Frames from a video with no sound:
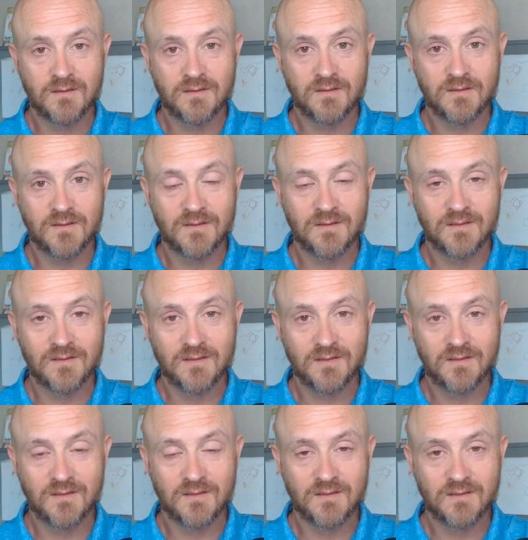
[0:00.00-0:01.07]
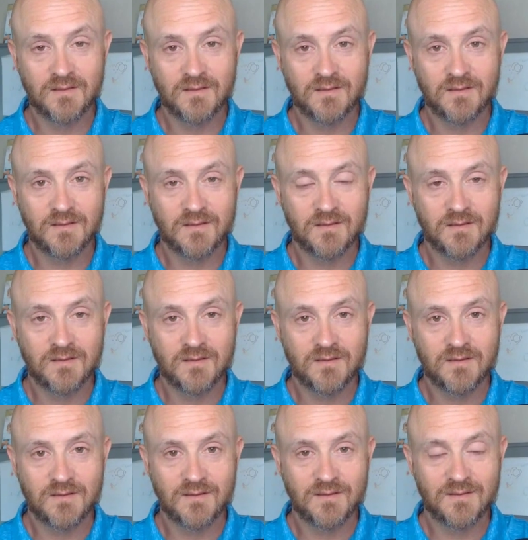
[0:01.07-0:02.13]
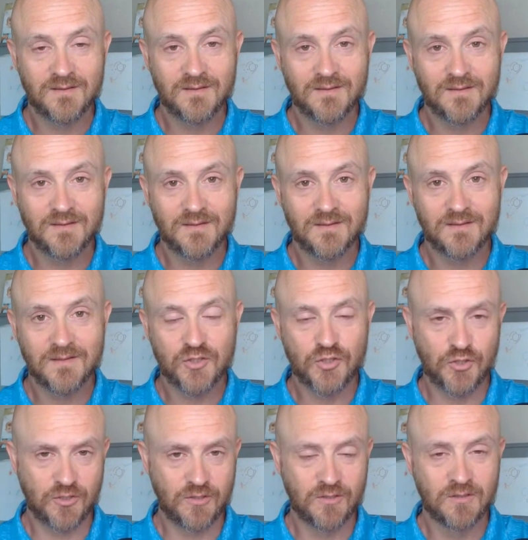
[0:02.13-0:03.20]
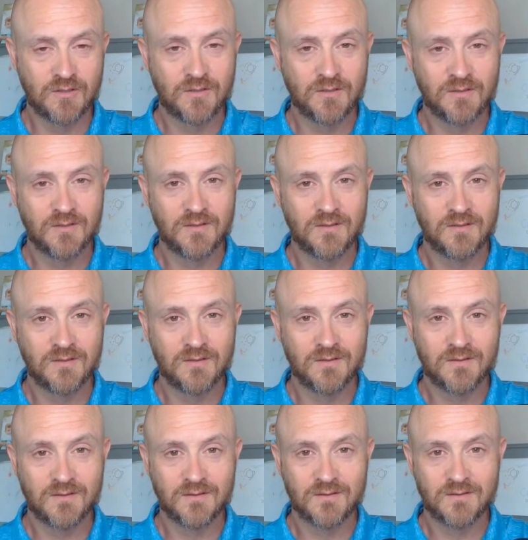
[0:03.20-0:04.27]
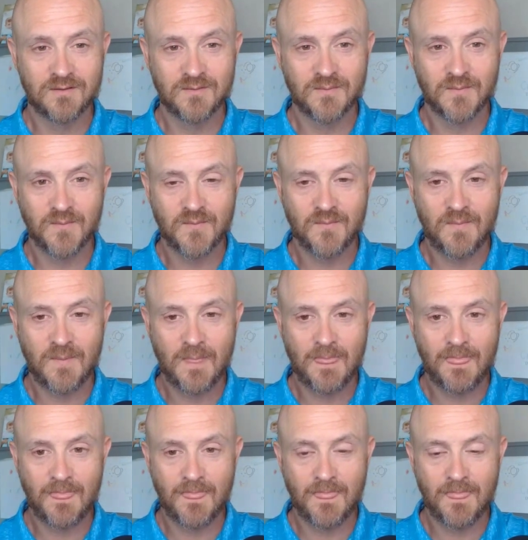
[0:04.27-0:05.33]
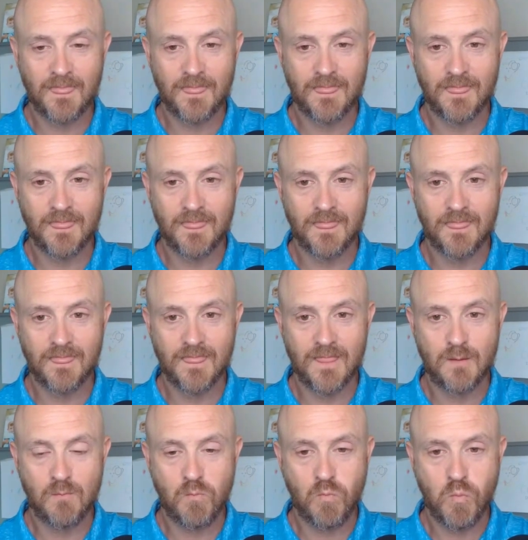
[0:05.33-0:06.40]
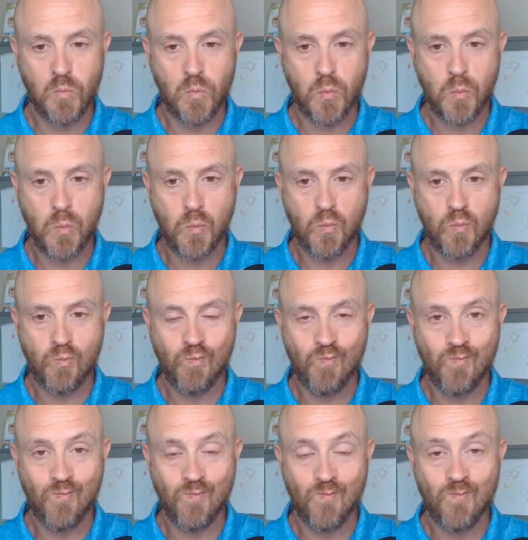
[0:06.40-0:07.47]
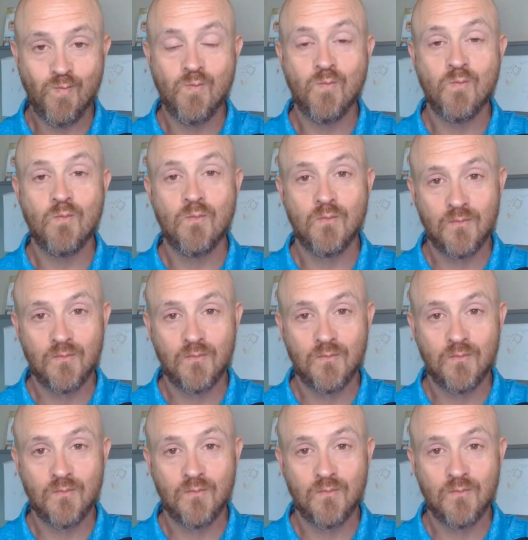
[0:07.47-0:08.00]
This person isn't speaking.